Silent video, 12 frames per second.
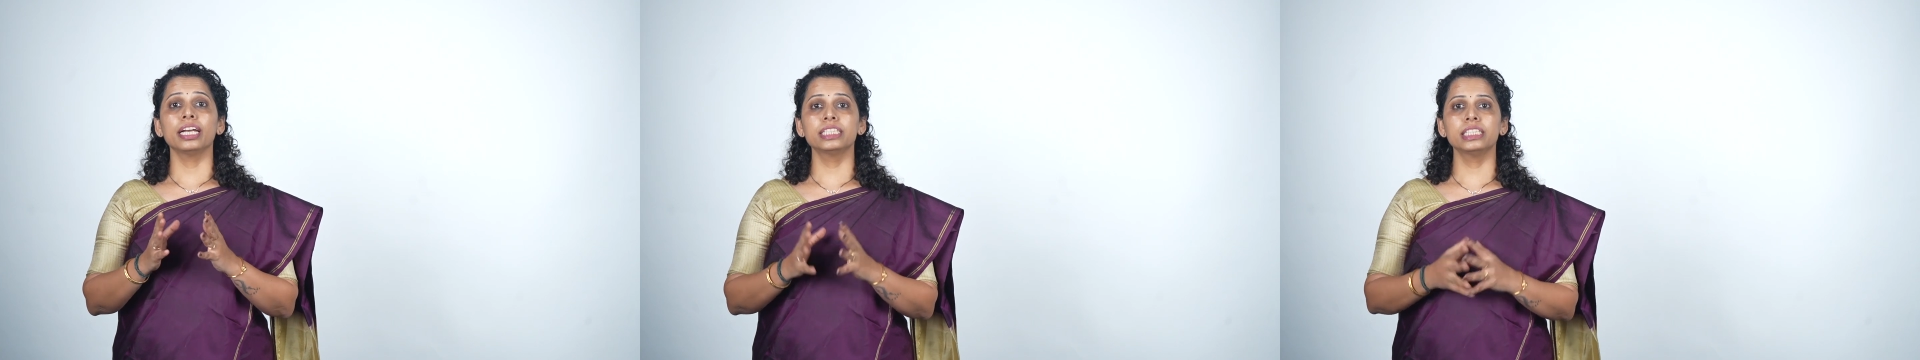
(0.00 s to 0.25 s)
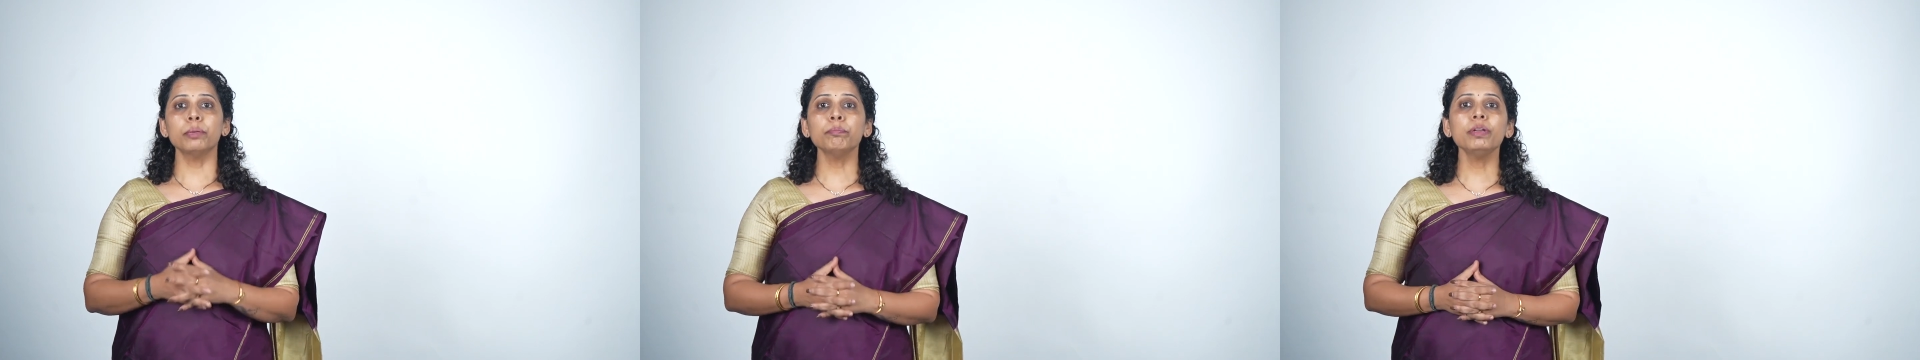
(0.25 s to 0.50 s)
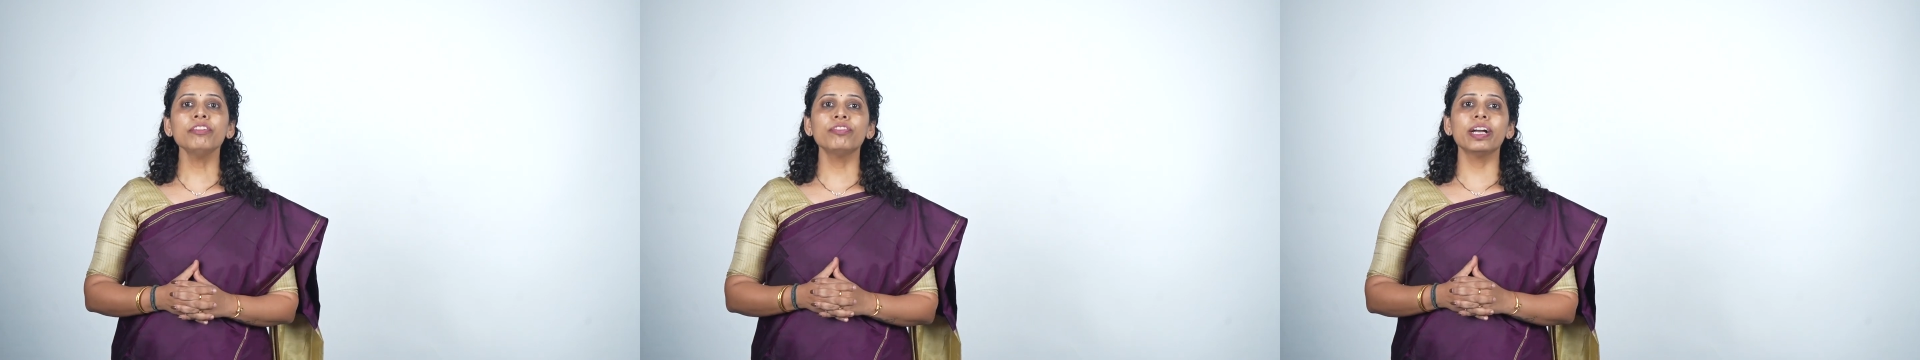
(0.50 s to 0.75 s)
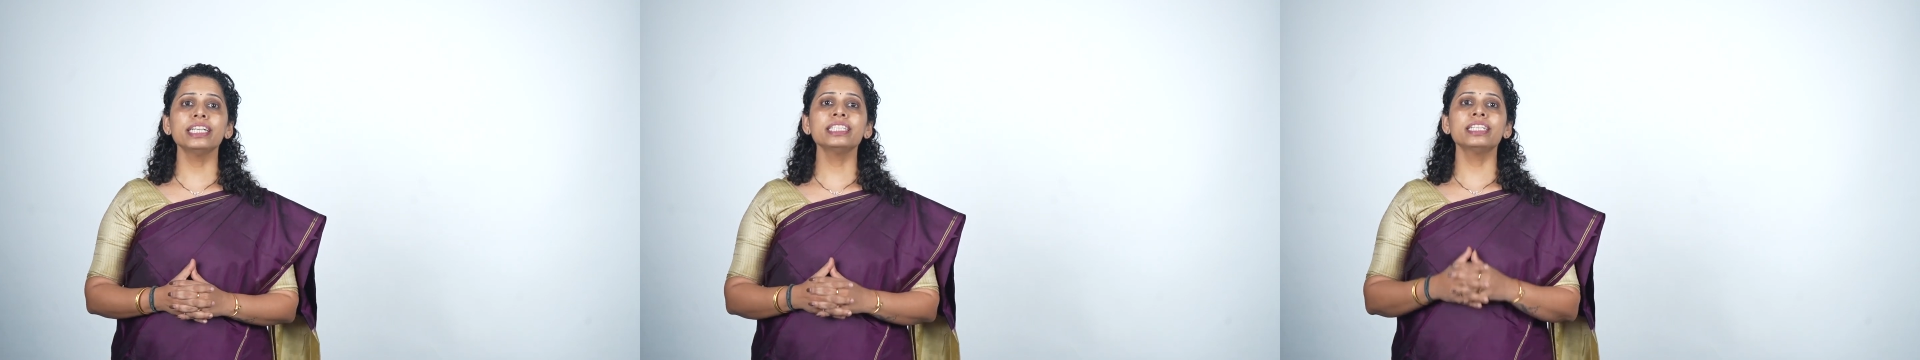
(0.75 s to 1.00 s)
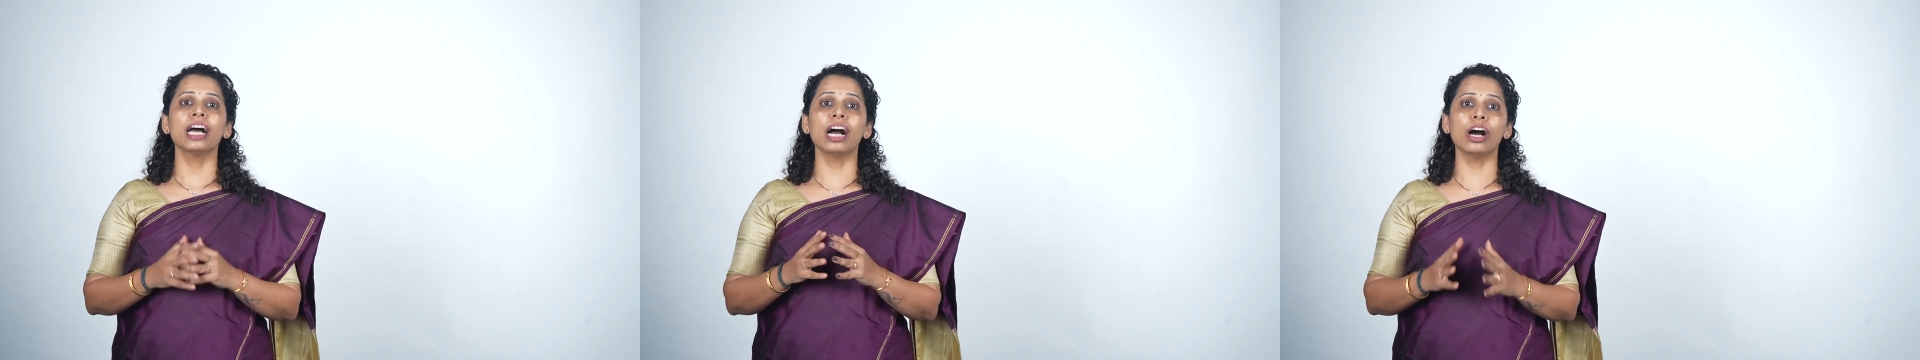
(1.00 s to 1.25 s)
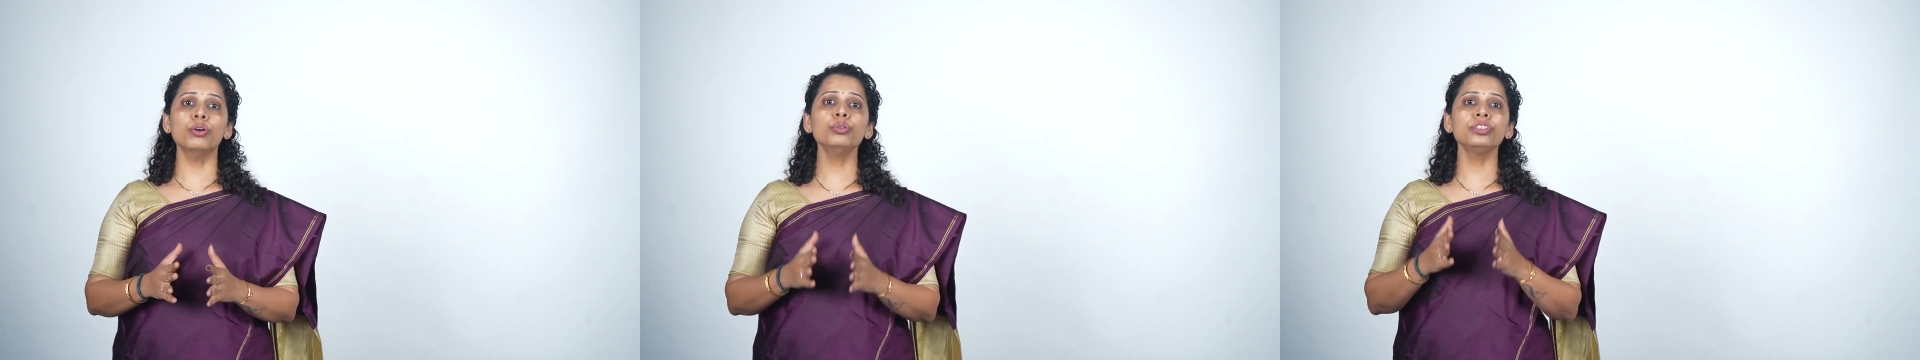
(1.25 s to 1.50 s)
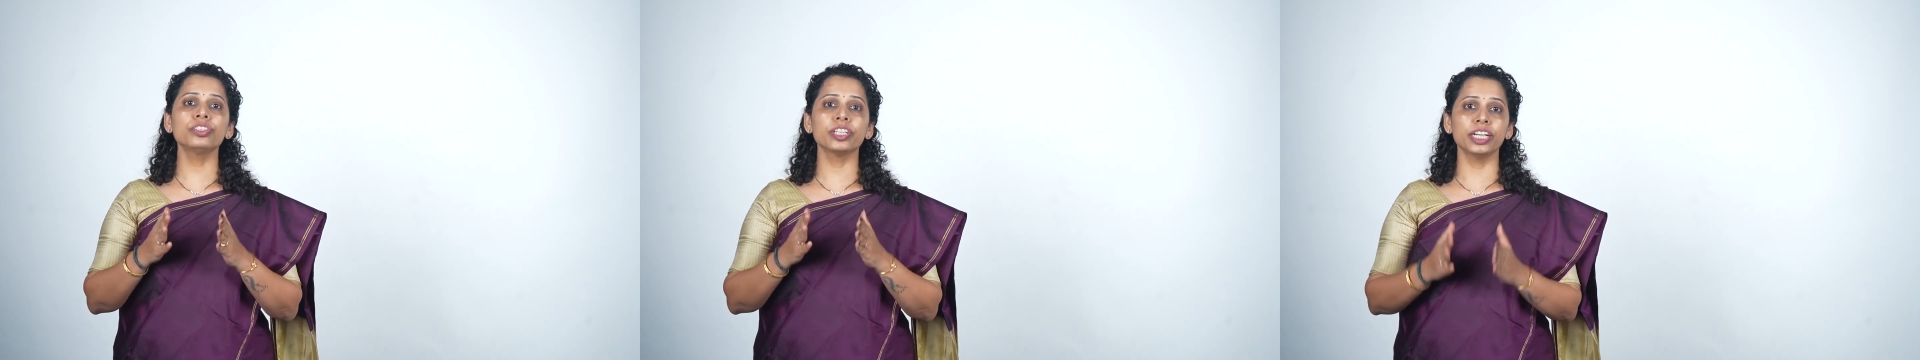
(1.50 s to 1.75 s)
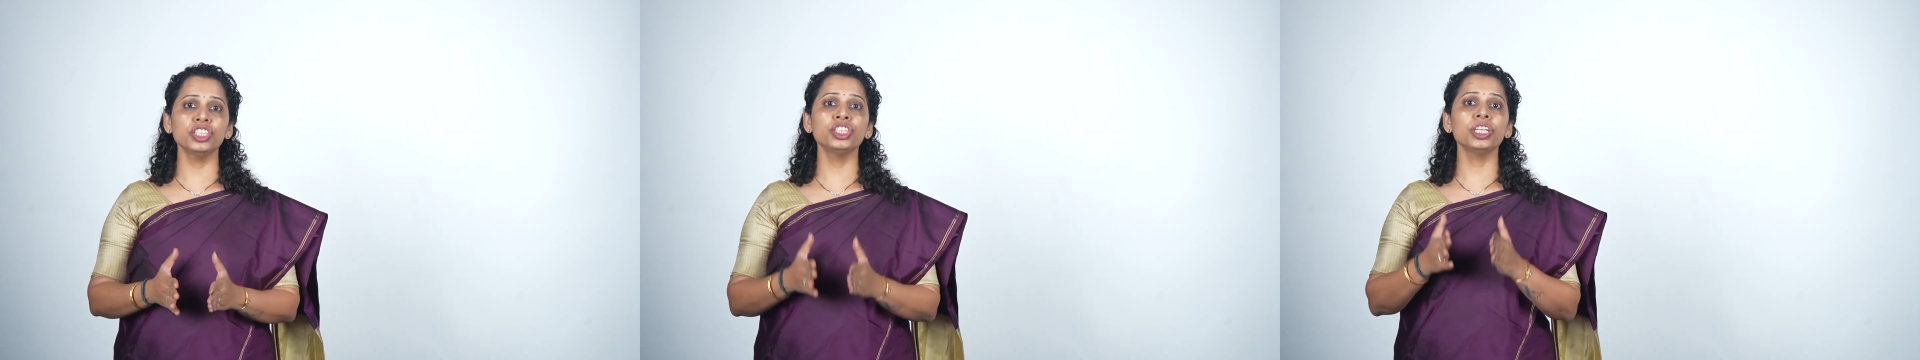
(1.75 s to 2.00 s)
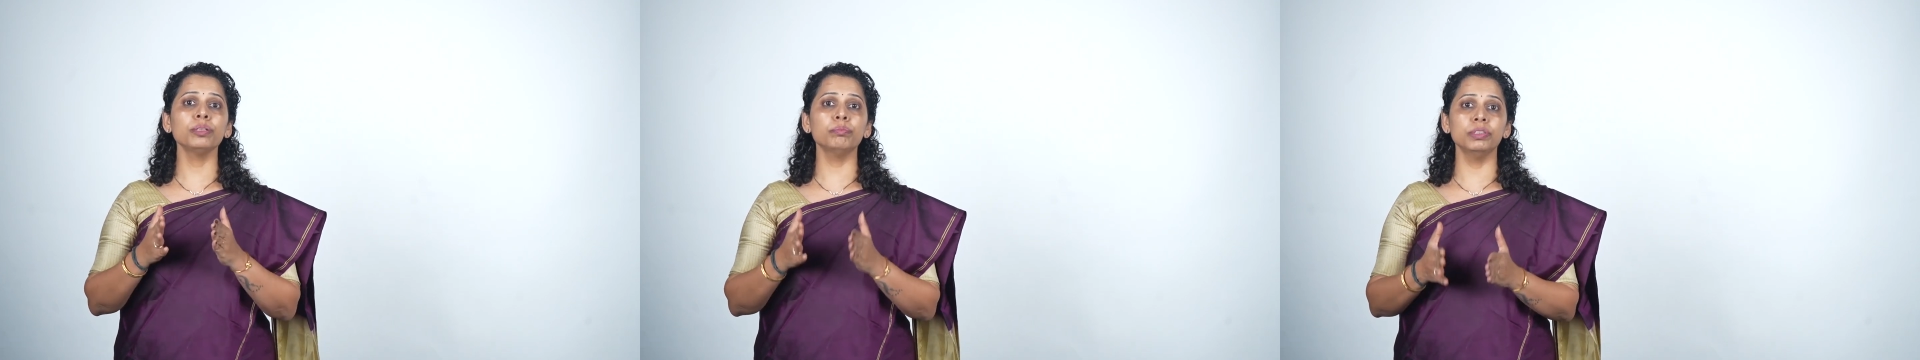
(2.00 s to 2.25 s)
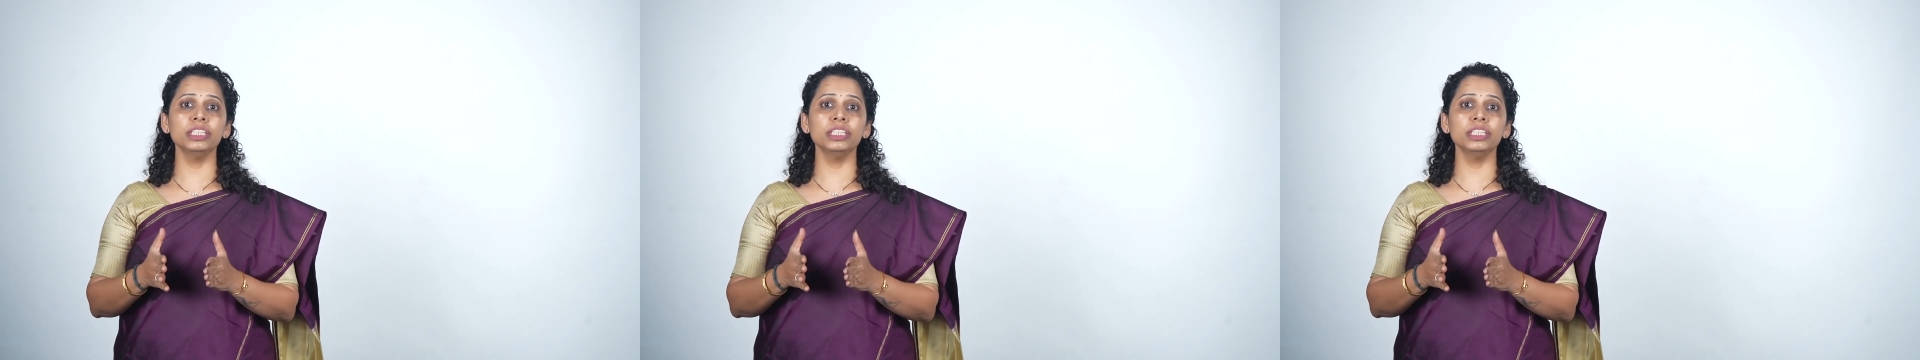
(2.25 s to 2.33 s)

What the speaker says: exemplifies how tradition